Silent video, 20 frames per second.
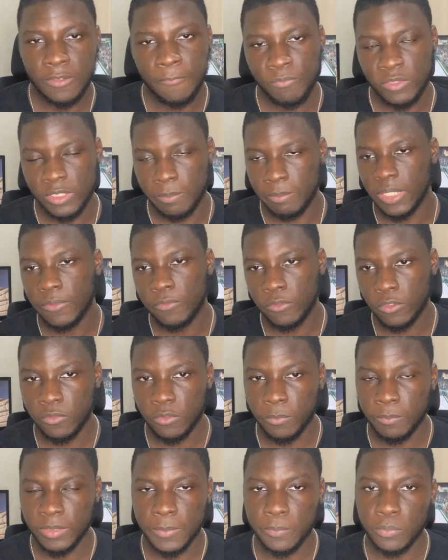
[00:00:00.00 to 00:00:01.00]
make food for
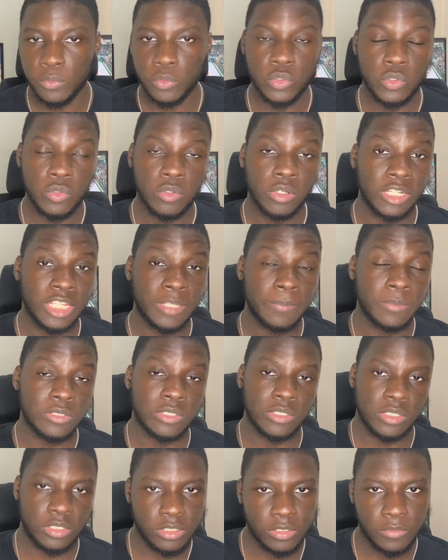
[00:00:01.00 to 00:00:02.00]
people who are unable to
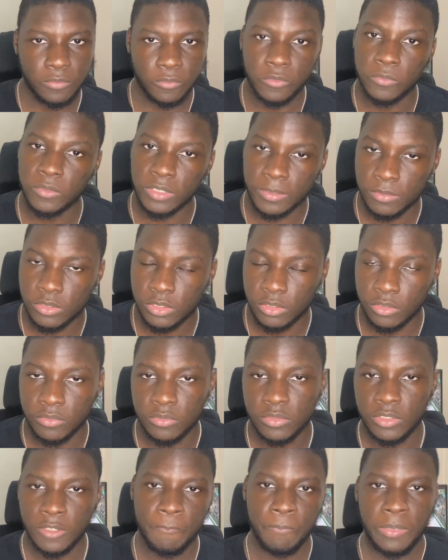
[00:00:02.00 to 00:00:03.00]
cook food for themselves,
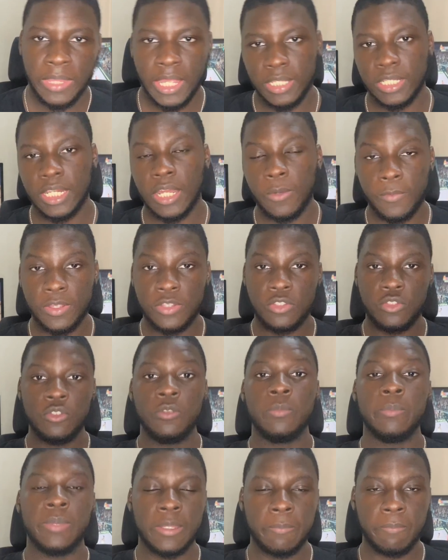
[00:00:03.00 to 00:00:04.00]
and that way you
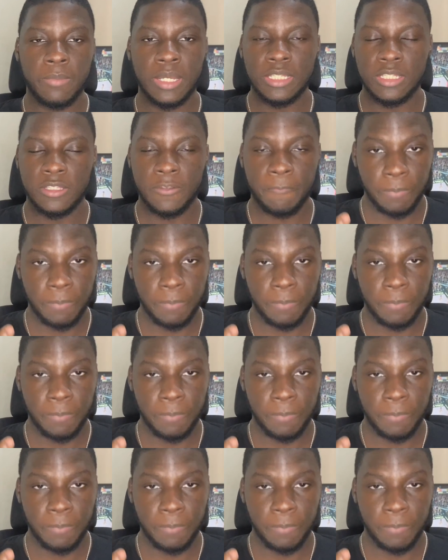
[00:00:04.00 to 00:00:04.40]
make money.